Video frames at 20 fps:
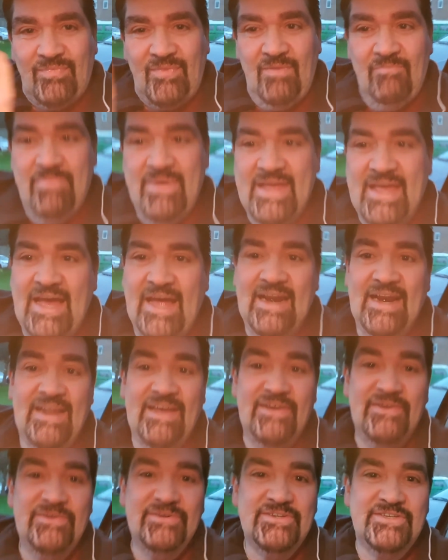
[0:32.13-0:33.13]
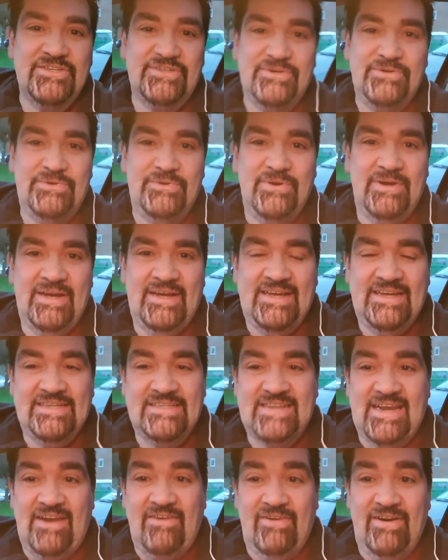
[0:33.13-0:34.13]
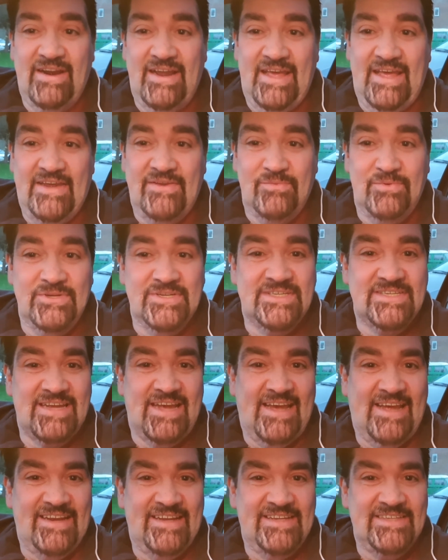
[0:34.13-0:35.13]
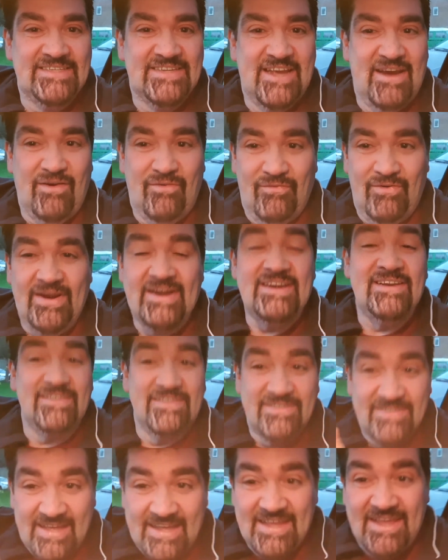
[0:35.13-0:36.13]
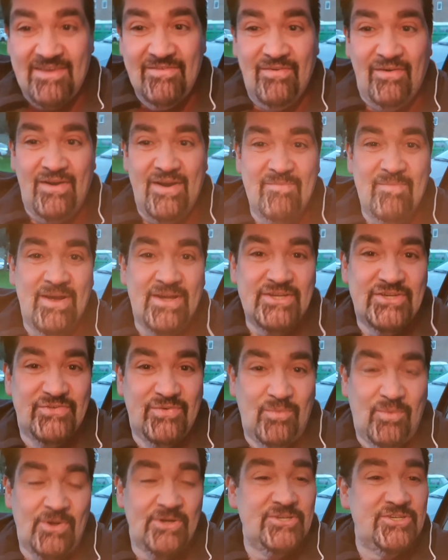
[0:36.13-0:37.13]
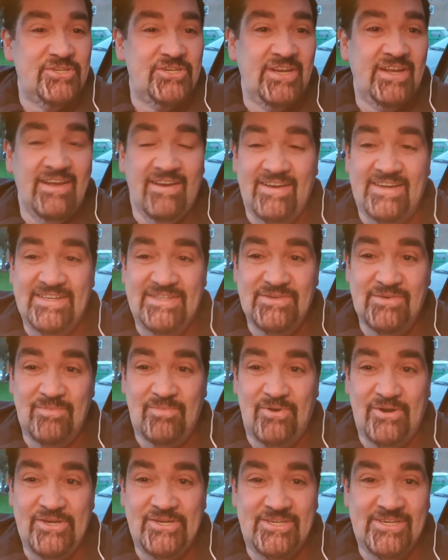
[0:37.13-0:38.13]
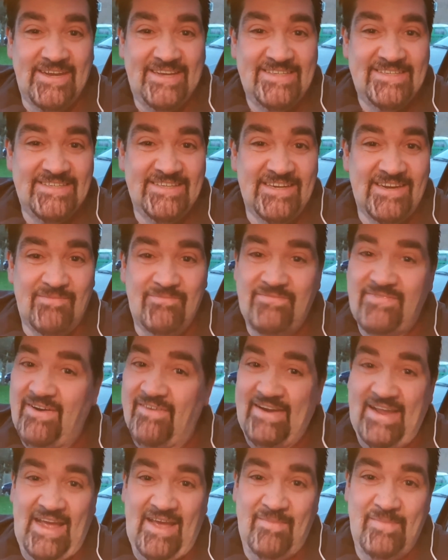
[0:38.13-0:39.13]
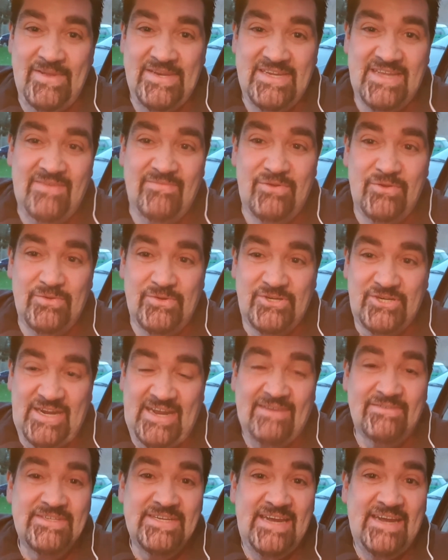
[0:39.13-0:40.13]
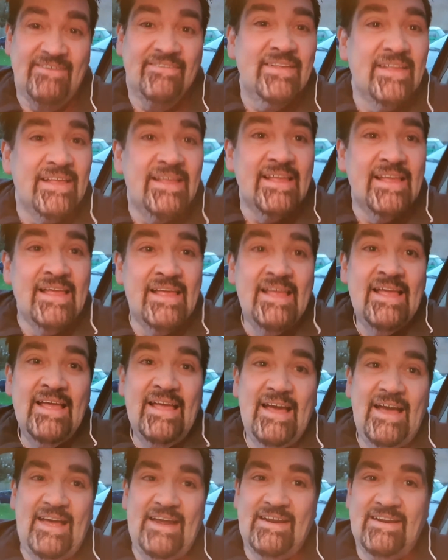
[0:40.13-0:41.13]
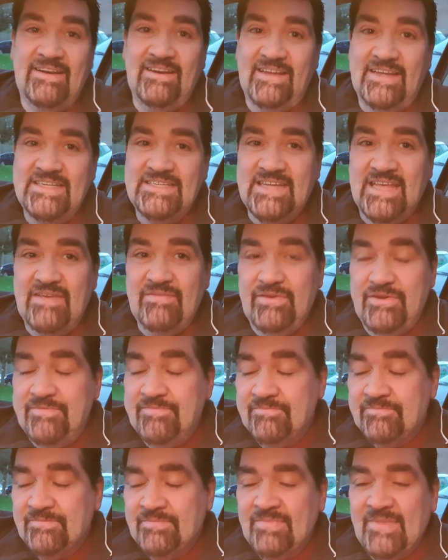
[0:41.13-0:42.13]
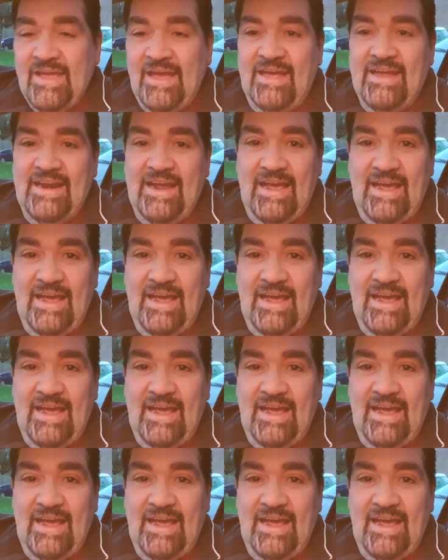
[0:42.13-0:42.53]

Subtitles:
big hello to Darren Edwards and his girlfriend. Thank you very much for watching. I do appreciate it, and I'm very happy to give you a shout out. And I'd like to give you them